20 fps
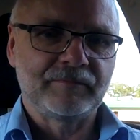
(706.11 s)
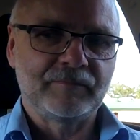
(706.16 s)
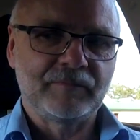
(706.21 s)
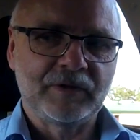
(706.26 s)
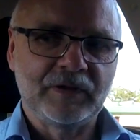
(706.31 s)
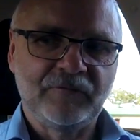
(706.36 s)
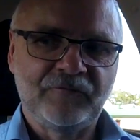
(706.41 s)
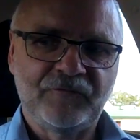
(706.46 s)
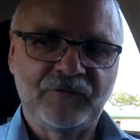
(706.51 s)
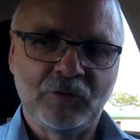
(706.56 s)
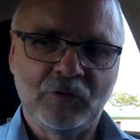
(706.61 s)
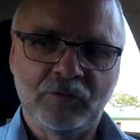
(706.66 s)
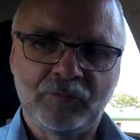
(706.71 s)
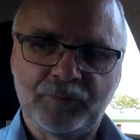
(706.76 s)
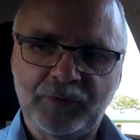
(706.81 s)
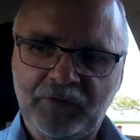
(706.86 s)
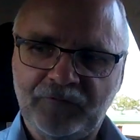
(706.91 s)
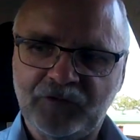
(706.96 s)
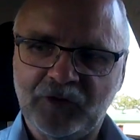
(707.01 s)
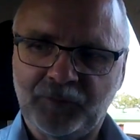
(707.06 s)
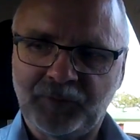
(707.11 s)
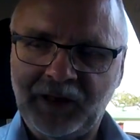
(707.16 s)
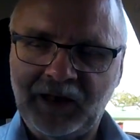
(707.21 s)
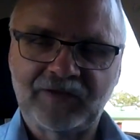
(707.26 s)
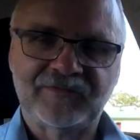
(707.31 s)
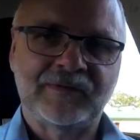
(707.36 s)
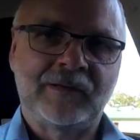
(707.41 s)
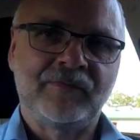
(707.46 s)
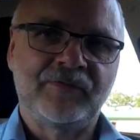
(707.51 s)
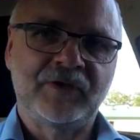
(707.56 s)
if you plug
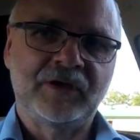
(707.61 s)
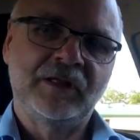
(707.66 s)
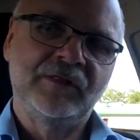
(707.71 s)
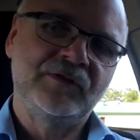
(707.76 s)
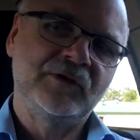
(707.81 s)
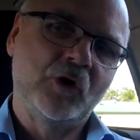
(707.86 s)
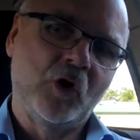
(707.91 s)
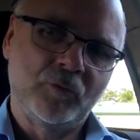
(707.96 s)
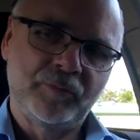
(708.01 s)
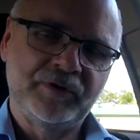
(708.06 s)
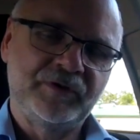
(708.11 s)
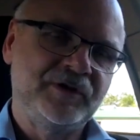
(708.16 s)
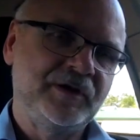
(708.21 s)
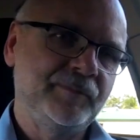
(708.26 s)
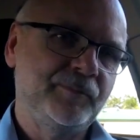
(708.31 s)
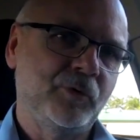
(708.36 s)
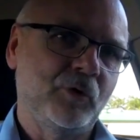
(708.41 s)
something in the OBD